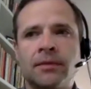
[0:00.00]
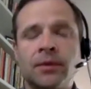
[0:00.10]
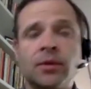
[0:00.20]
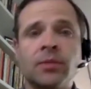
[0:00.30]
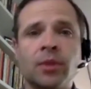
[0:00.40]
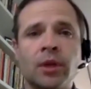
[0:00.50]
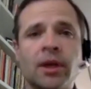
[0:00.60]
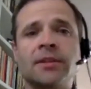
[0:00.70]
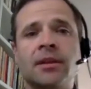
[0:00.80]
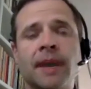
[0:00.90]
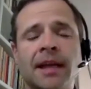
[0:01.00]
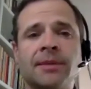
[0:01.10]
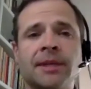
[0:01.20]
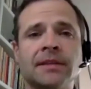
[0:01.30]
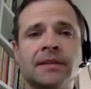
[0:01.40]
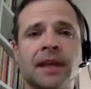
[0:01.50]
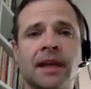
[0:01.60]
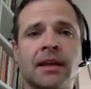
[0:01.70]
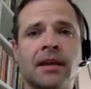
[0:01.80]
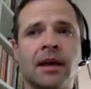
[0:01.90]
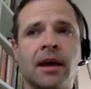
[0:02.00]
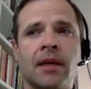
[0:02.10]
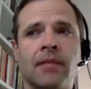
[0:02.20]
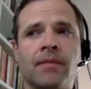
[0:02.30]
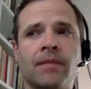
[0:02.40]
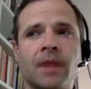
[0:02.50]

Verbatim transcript: future employer has come back to me and said, um,